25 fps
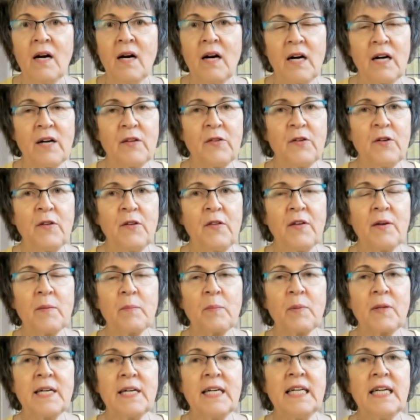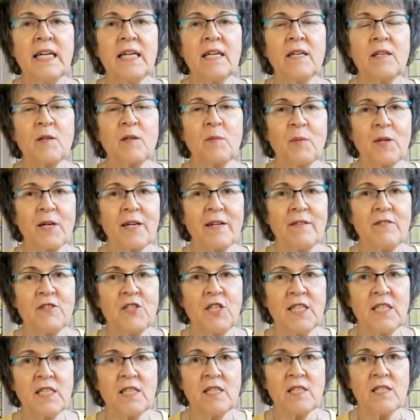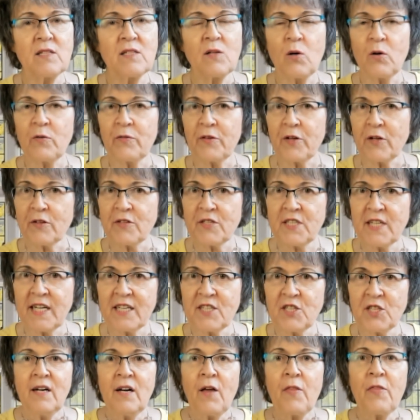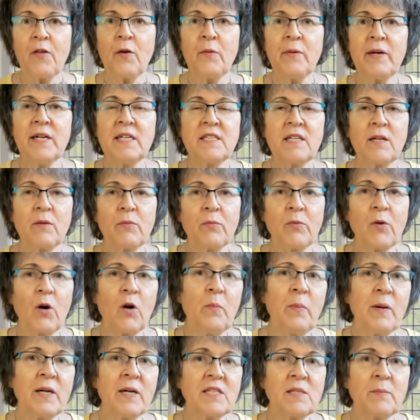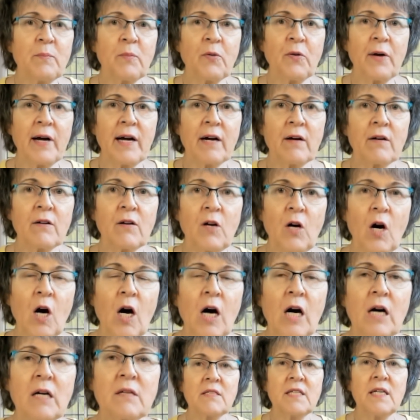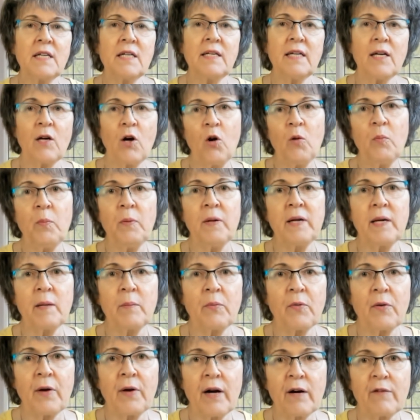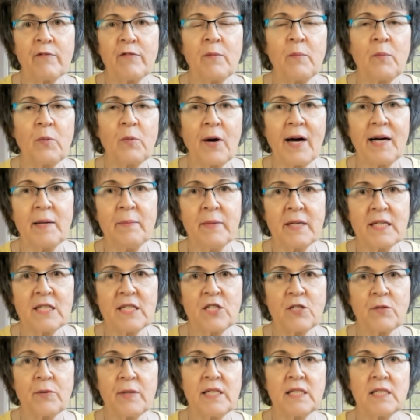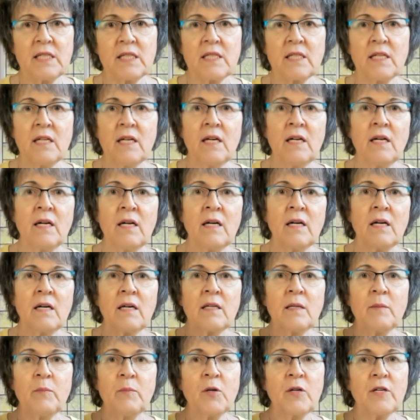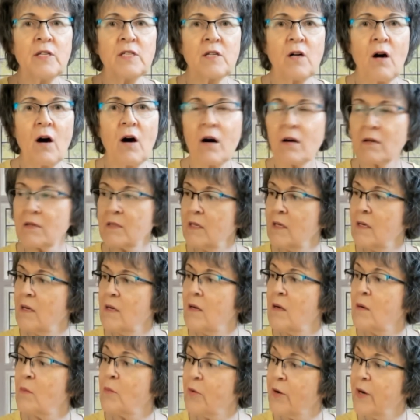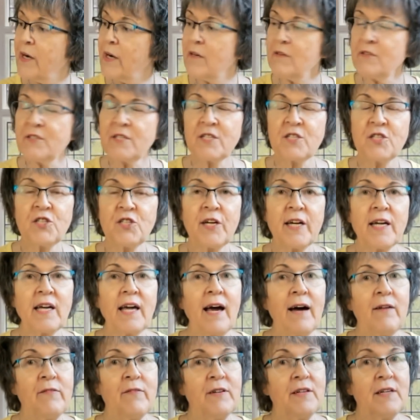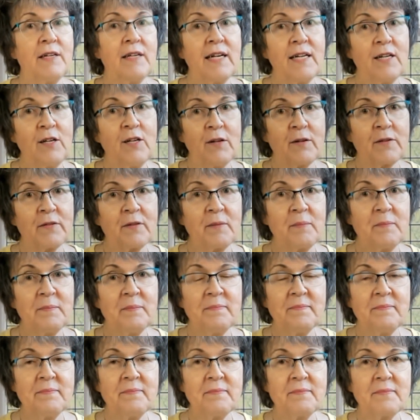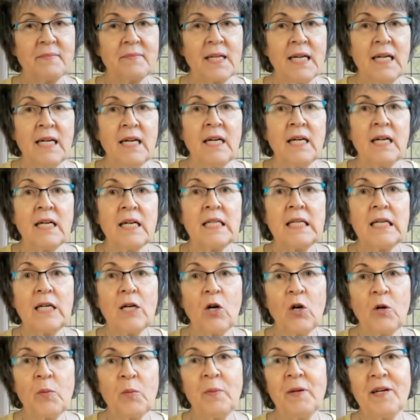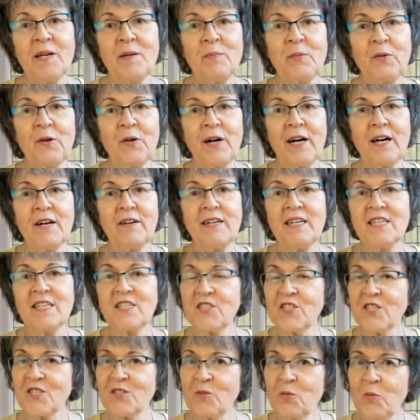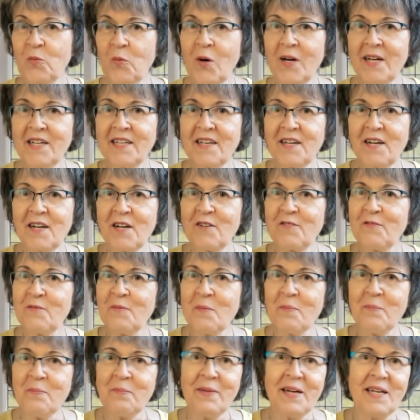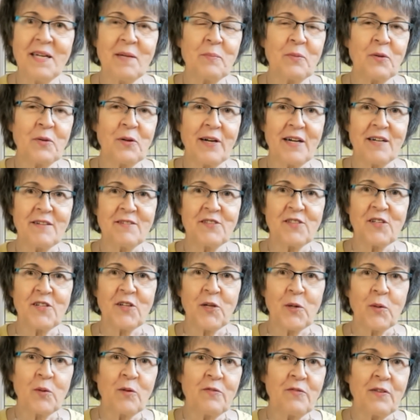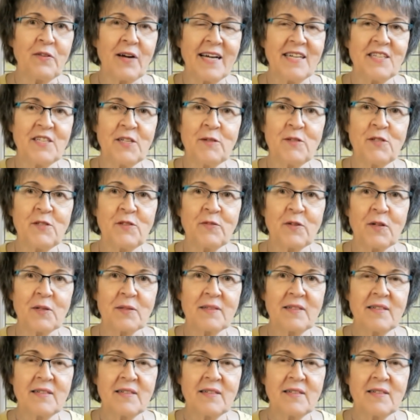Other than pleading the blood of Jesus over your session, there is a robust prayer called the Opening Prayer from Bride Ministries. The book is called Prayers That Shake Heaven and Earth. The Opening Prayer is just one of many prayers you'll find useful.